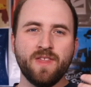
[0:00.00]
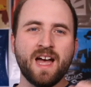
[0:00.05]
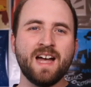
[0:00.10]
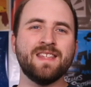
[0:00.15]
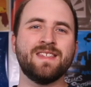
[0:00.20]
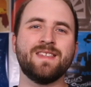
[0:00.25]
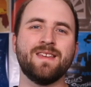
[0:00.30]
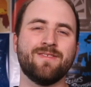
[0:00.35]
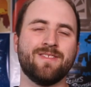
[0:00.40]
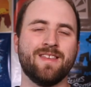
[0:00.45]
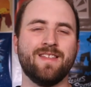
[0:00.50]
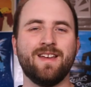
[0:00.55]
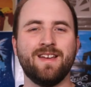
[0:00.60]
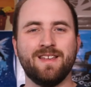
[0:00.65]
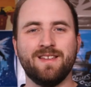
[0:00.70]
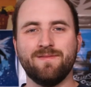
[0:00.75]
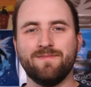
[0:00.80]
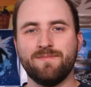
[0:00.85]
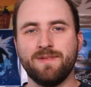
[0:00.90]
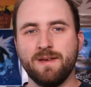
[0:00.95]
that's something
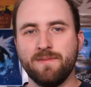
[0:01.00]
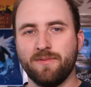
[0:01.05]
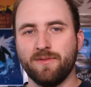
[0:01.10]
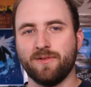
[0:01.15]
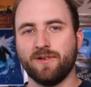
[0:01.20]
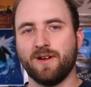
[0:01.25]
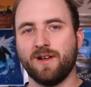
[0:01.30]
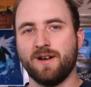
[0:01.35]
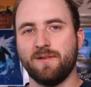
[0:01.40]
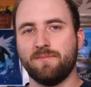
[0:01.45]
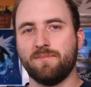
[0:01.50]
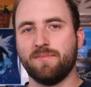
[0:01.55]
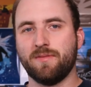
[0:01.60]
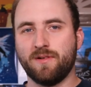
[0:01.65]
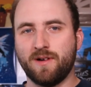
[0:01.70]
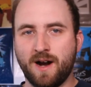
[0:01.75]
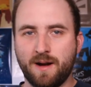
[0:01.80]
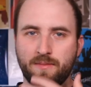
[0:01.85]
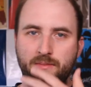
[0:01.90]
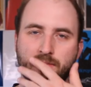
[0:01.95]
that people are gonna
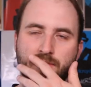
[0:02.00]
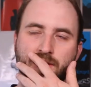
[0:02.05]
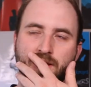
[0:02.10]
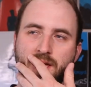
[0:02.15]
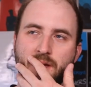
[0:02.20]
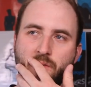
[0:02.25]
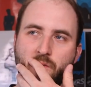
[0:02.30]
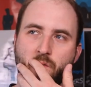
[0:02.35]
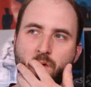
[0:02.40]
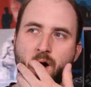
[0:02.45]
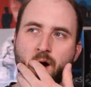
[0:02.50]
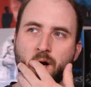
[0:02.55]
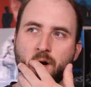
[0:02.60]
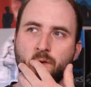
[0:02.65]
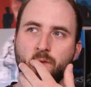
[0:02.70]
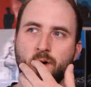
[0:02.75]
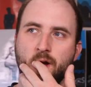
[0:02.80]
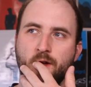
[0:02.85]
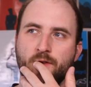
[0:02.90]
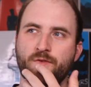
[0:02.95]
probably
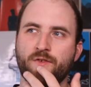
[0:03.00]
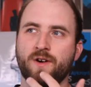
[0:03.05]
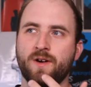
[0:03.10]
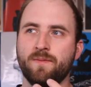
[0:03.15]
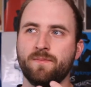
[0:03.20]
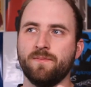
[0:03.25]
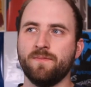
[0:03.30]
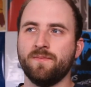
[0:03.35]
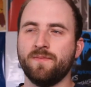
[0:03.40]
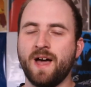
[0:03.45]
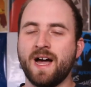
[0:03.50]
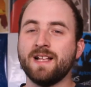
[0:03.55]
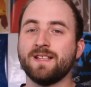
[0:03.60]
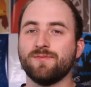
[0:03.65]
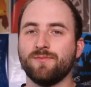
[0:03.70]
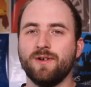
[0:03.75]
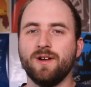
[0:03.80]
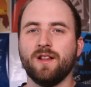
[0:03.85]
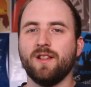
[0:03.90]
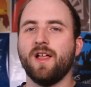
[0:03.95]
walk away from.
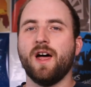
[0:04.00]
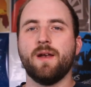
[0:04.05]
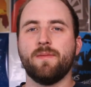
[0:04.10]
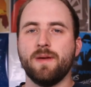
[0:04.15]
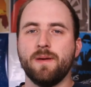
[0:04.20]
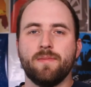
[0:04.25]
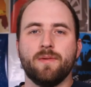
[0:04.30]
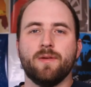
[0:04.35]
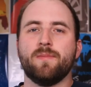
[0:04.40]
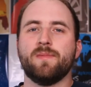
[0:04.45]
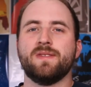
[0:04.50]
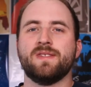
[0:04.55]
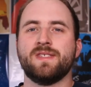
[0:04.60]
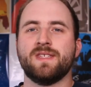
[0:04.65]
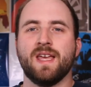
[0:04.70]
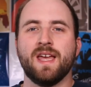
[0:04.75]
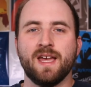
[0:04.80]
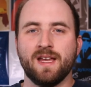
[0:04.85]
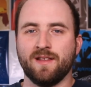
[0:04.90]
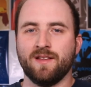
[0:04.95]
That's what a lot of people have been
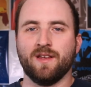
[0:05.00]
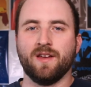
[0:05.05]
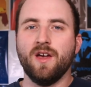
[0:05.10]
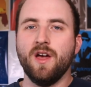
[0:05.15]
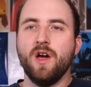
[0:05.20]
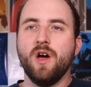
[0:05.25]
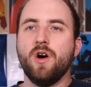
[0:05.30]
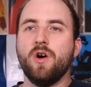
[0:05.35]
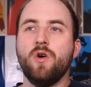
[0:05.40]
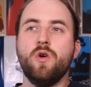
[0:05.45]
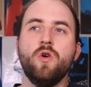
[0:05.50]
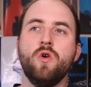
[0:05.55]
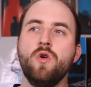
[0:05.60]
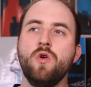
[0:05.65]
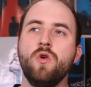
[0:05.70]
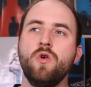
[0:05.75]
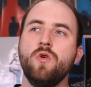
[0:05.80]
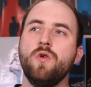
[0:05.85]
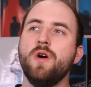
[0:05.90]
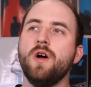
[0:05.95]
saying, like,
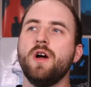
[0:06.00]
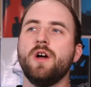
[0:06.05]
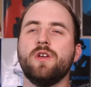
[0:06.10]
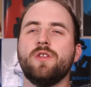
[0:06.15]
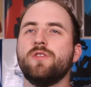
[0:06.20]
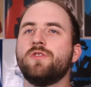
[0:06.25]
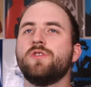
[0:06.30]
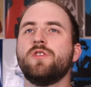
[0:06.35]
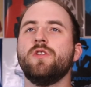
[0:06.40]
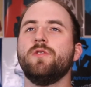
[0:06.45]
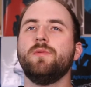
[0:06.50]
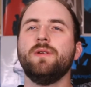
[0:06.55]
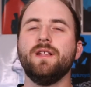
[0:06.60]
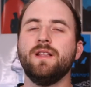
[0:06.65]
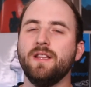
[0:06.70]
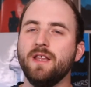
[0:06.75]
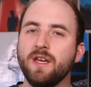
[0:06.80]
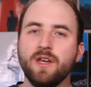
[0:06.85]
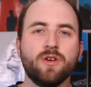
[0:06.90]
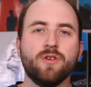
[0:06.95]
oh, it's gonna
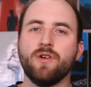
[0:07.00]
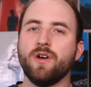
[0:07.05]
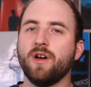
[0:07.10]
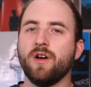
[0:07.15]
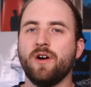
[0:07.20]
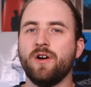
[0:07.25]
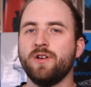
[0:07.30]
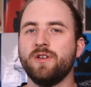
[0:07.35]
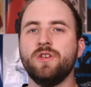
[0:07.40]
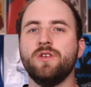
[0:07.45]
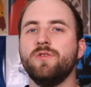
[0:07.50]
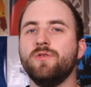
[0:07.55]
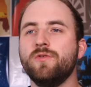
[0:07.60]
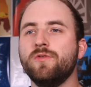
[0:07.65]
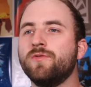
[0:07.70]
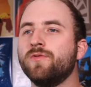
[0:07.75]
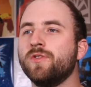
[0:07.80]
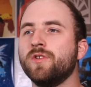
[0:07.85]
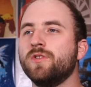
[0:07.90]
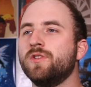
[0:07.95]
be lingering on
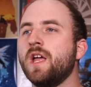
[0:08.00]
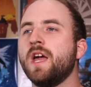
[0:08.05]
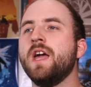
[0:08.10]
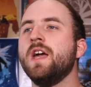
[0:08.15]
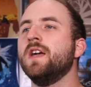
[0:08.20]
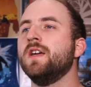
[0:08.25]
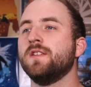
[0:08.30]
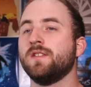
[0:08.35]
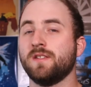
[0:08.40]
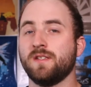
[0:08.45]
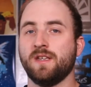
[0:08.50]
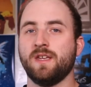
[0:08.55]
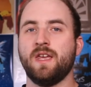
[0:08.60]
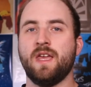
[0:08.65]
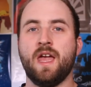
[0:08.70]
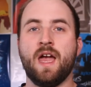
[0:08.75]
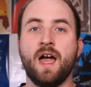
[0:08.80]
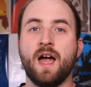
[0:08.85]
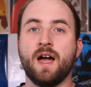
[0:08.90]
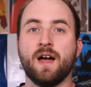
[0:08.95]
you for days. It's like,
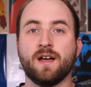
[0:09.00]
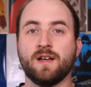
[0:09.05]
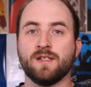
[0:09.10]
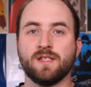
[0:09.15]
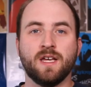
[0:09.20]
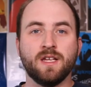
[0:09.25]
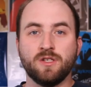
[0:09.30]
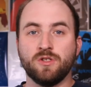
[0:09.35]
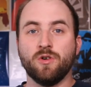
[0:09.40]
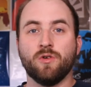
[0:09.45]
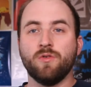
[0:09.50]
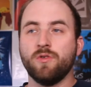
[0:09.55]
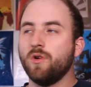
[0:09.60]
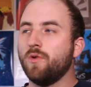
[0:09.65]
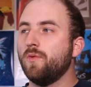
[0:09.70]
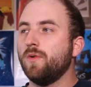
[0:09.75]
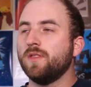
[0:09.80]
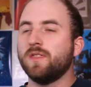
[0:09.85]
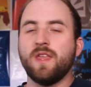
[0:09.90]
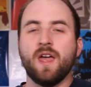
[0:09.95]
yeah, because I don't
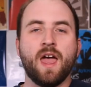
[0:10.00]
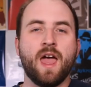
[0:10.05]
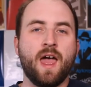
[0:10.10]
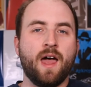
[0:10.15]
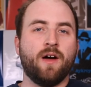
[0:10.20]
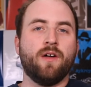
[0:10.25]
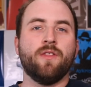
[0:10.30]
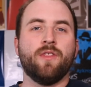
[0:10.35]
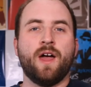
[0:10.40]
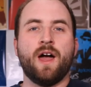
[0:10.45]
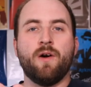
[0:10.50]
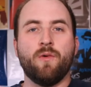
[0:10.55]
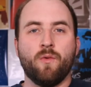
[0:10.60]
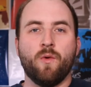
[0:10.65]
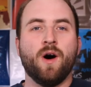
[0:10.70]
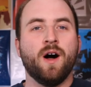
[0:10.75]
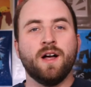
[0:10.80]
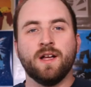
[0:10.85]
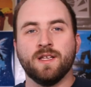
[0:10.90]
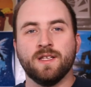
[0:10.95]
know what the hell that
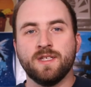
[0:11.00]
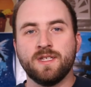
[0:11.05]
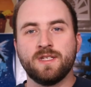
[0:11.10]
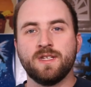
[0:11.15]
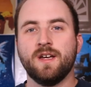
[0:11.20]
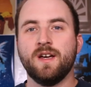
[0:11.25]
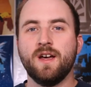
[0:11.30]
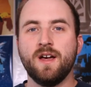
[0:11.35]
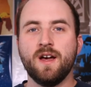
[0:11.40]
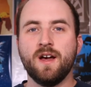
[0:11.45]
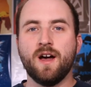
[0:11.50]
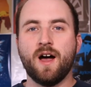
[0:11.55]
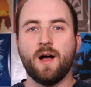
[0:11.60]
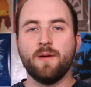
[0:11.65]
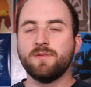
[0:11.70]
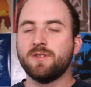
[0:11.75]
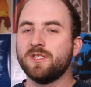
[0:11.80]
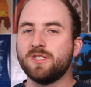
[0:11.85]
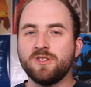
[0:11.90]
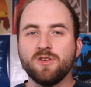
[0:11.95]
was.
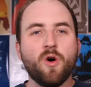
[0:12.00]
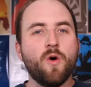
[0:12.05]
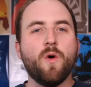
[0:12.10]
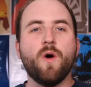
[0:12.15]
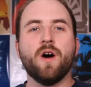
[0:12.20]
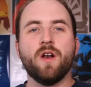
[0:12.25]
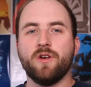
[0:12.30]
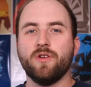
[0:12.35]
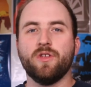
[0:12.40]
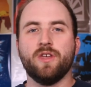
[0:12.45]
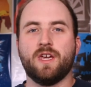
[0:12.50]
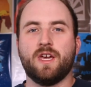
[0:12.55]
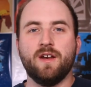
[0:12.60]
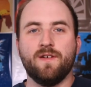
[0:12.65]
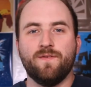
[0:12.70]
I'm so utterly